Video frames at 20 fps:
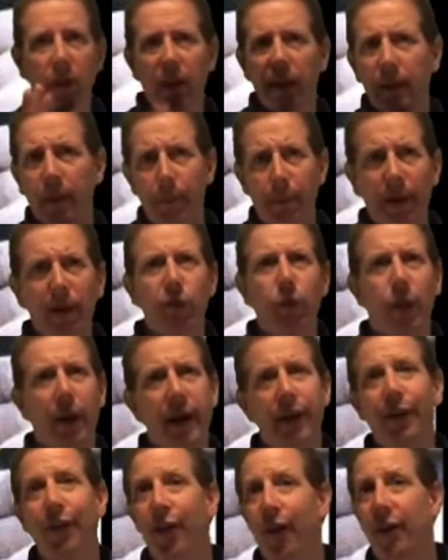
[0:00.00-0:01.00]
And the best way
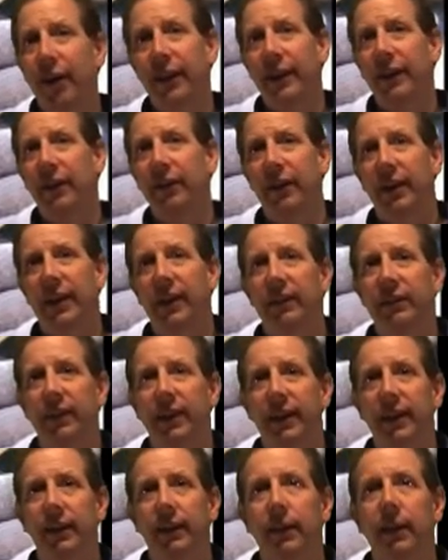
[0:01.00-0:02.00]
to guard against
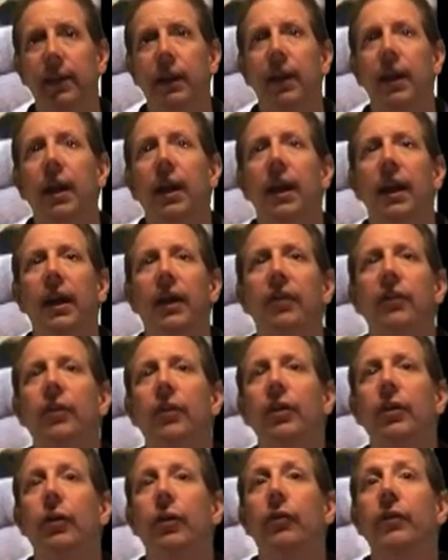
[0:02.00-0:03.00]
ESD is to
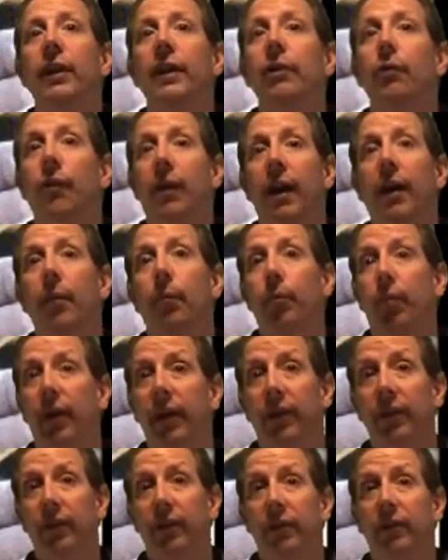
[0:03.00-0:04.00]
use a ground
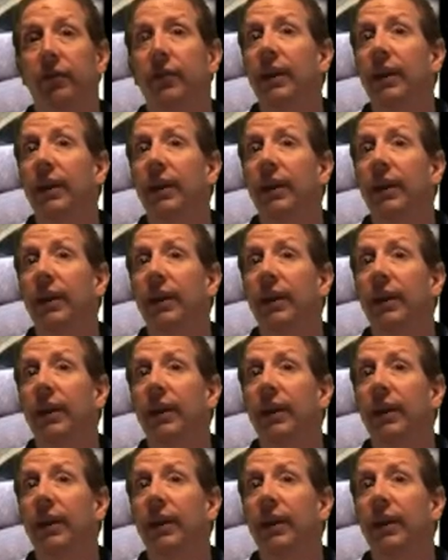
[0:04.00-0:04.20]
bracelet